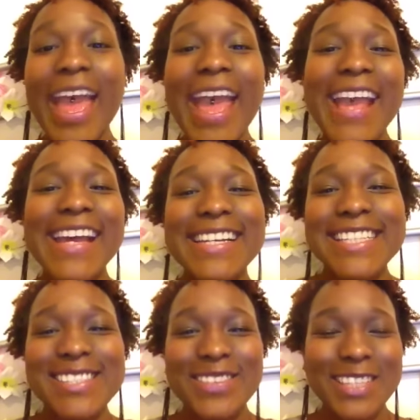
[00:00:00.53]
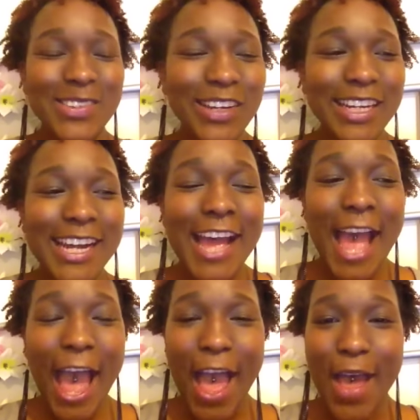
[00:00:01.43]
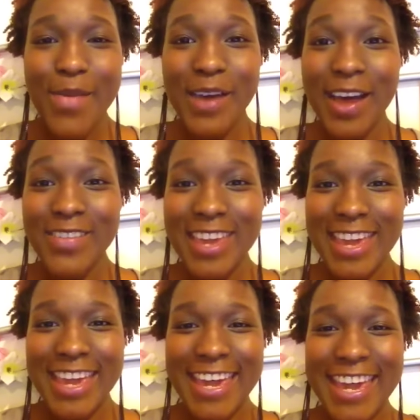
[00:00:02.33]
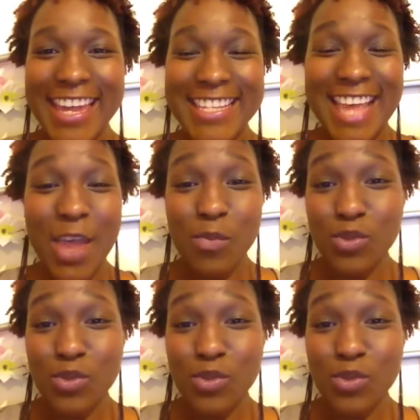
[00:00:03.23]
Hey guys, it's me Serena, and I'm here because I'm